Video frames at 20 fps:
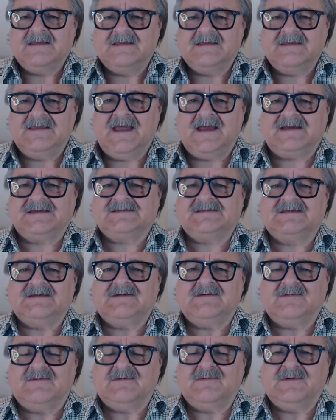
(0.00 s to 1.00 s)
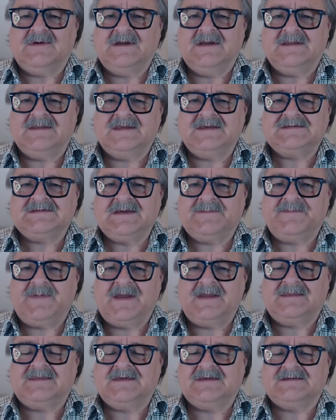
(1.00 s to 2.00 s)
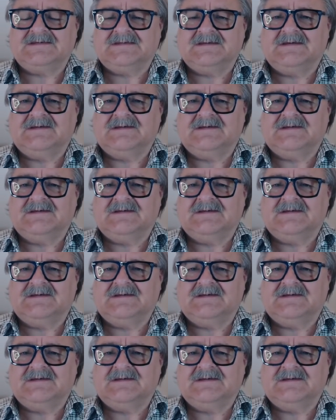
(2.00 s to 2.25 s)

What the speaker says: Next, we anticipate this